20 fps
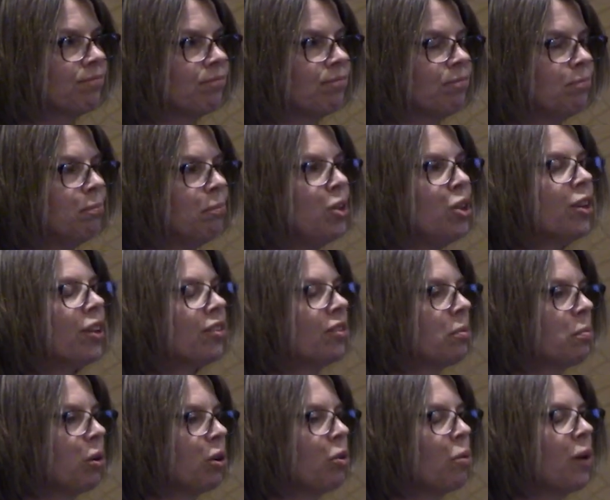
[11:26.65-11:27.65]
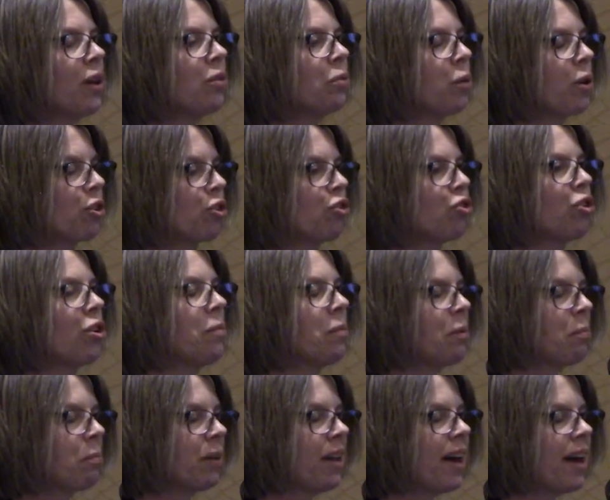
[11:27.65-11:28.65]
municipal wastewater
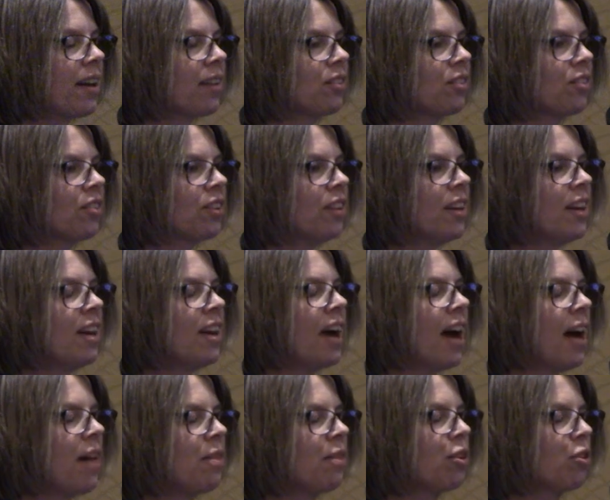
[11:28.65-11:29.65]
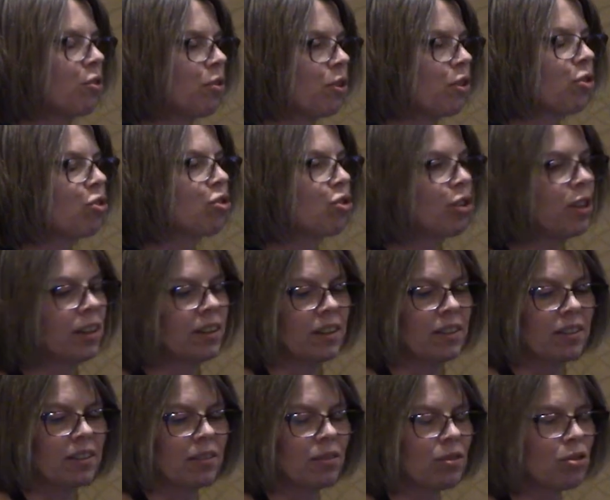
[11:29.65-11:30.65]
treatment plants, and they're
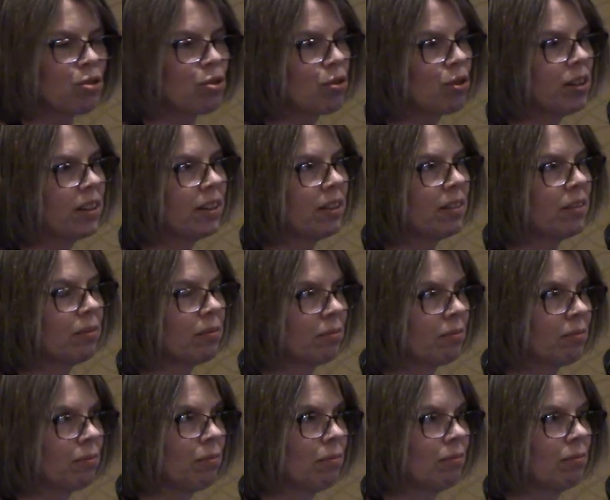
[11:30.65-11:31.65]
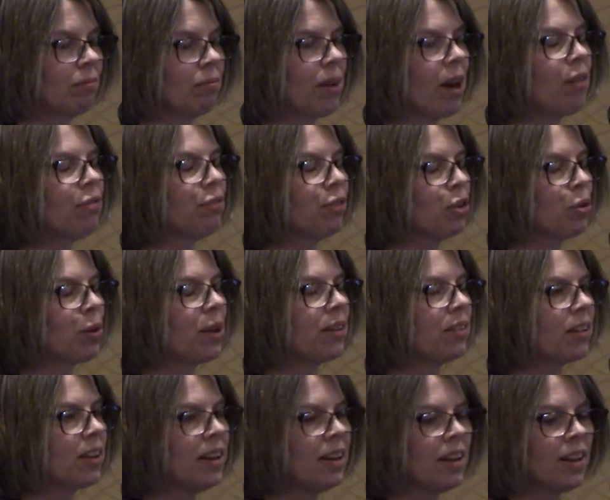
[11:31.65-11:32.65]
treated
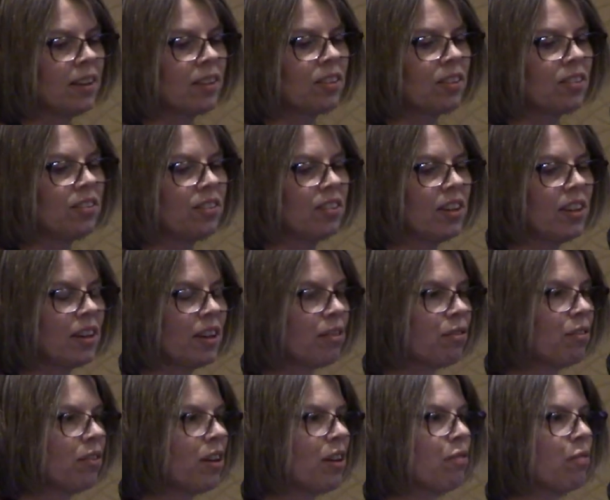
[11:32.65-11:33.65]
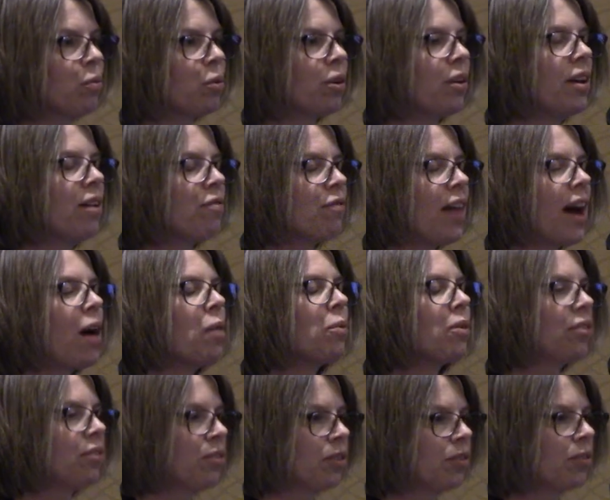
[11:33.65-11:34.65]
effluent to see if that
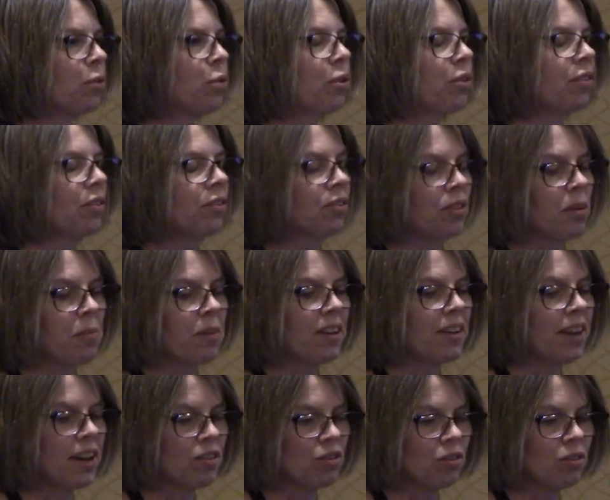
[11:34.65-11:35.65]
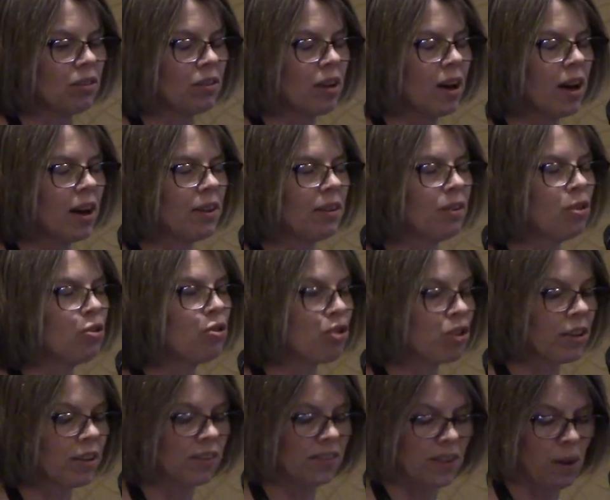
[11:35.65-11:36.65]
was the source of some of the
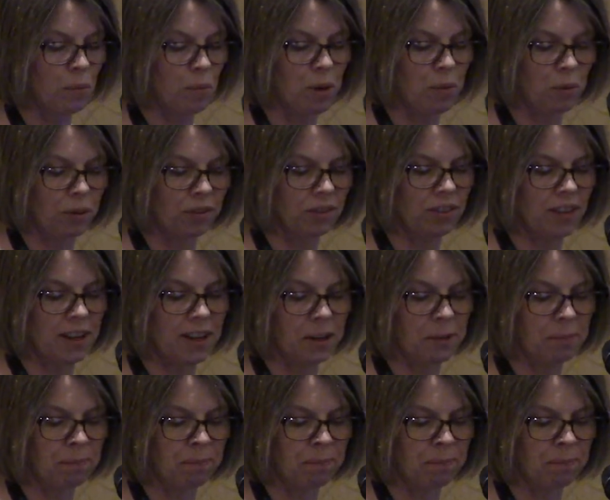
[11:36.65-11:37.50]
nutrients that we were seeing.